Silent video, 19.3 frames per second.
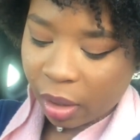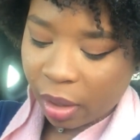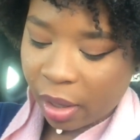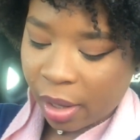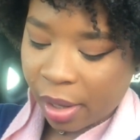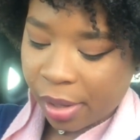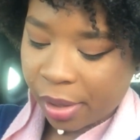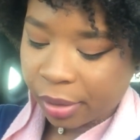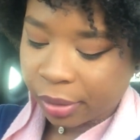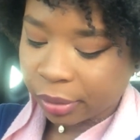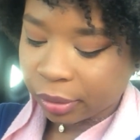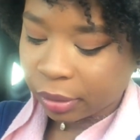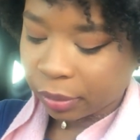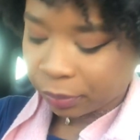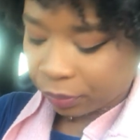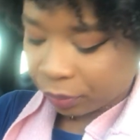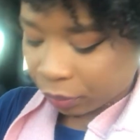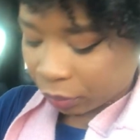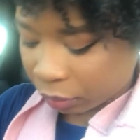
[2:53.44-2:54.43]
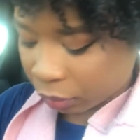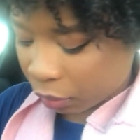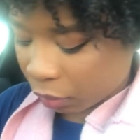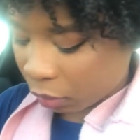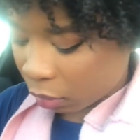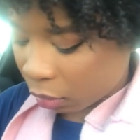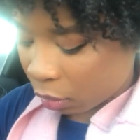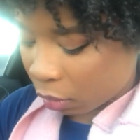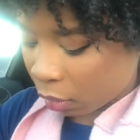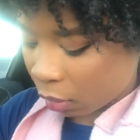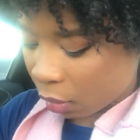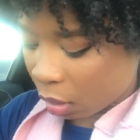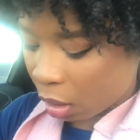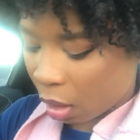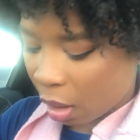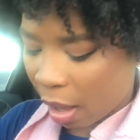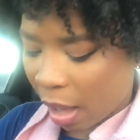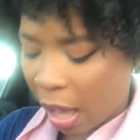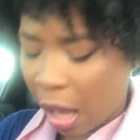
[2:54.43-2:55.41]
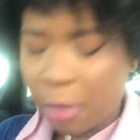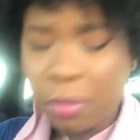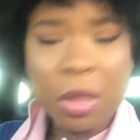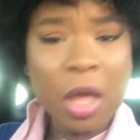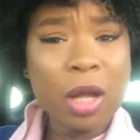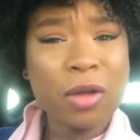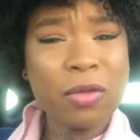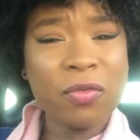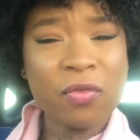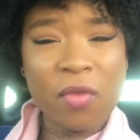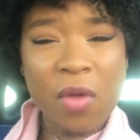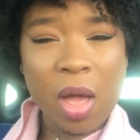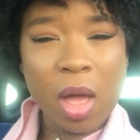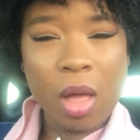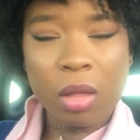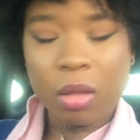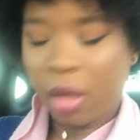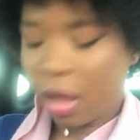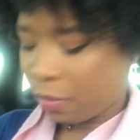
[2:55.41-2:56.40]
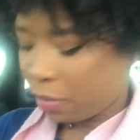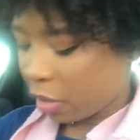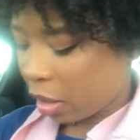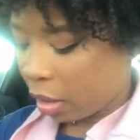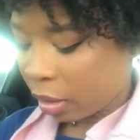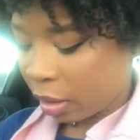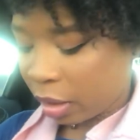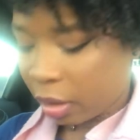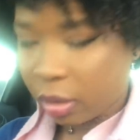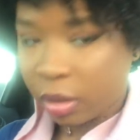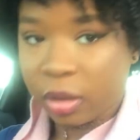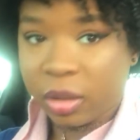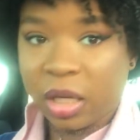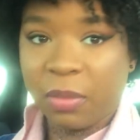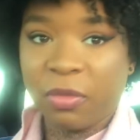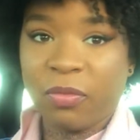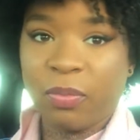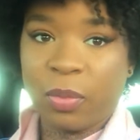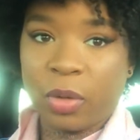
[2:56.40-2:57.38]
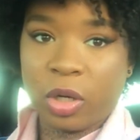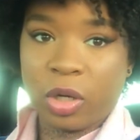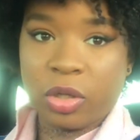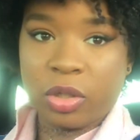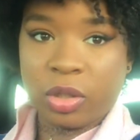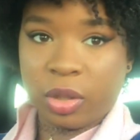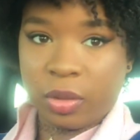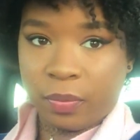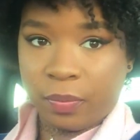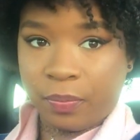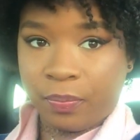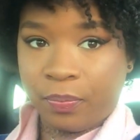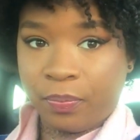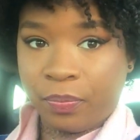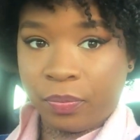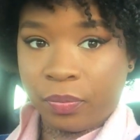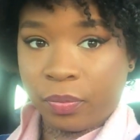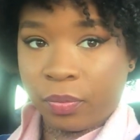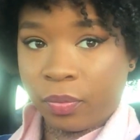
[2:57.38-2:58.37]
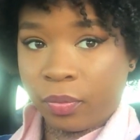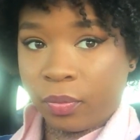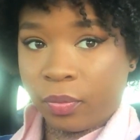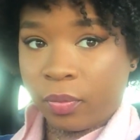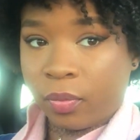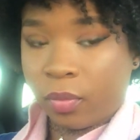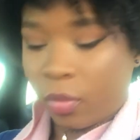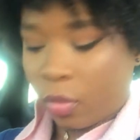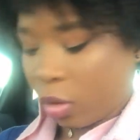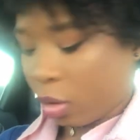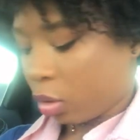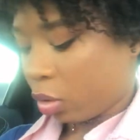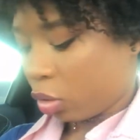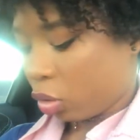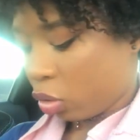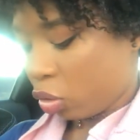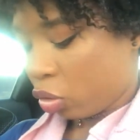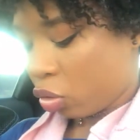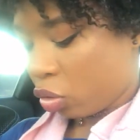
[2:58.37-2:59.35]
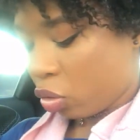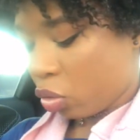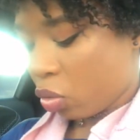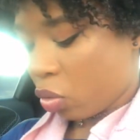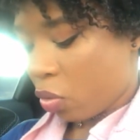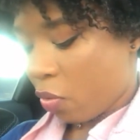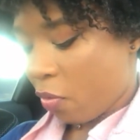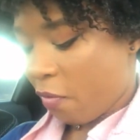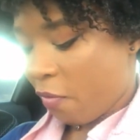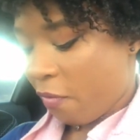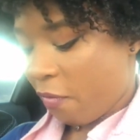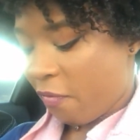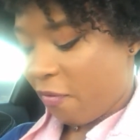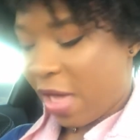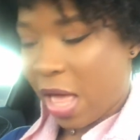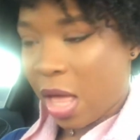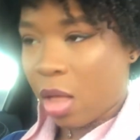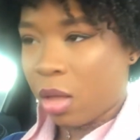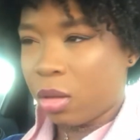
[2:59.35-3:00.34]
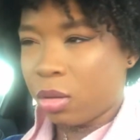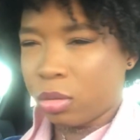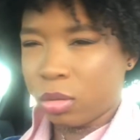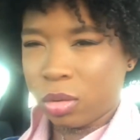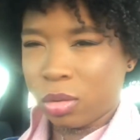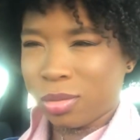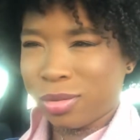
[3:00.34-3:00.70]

And I'm not like the type of person who fails